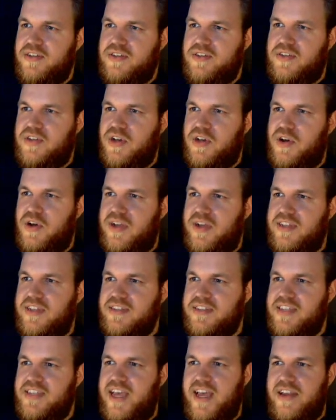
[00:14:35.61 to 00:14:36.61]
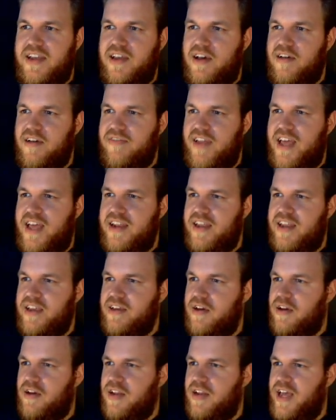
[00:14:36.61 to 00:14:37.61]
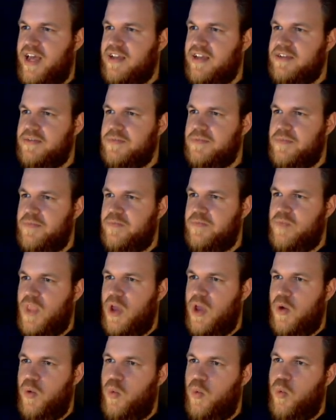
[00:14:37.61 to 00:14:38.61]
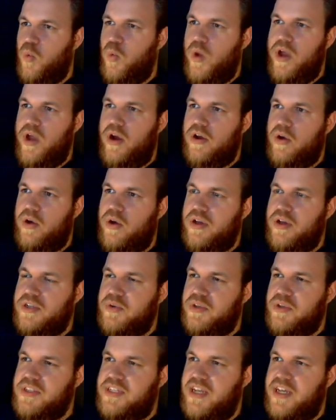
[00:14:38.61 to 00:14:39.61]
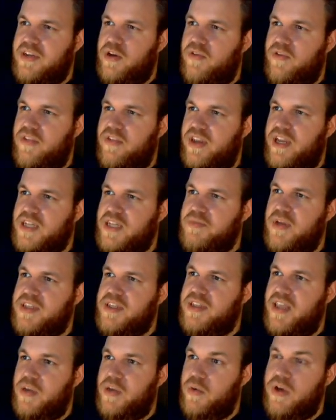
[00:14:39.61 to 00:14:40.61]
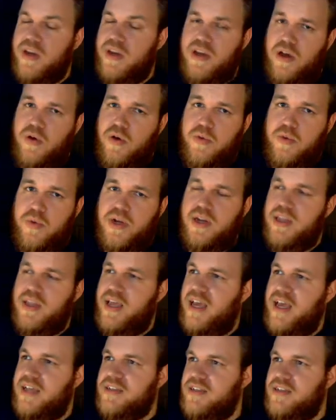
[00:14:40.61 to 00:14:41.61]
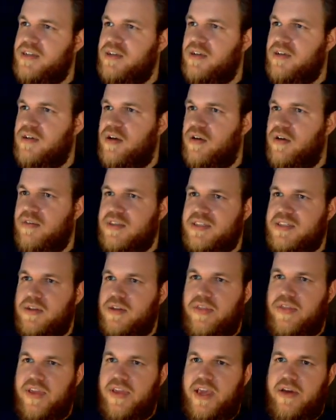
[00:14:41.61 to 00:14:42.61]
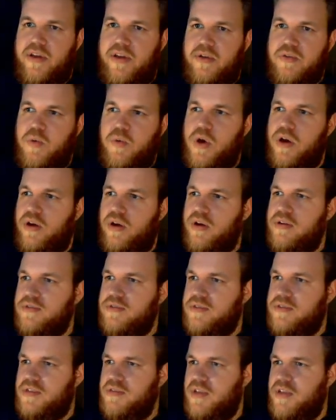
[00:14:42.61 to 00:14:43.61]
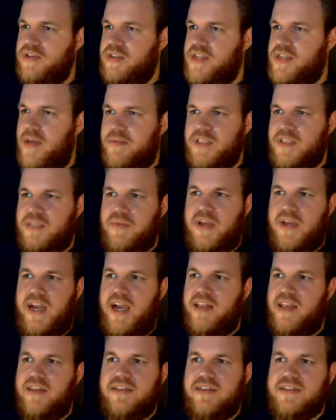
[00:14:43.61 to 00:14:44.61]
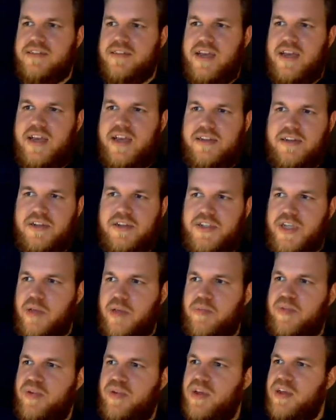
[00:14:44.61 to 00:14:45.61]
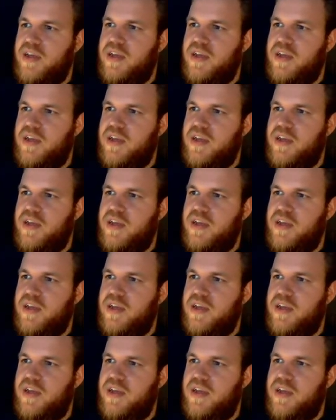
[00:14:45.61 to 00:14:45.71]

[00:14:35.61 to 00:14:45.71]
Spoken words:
So instead of landing on land, we are going to instead go for the next best thing. We're going to go and we're going to land on this little thing out here in the water. It just happens to be an island, not a ship.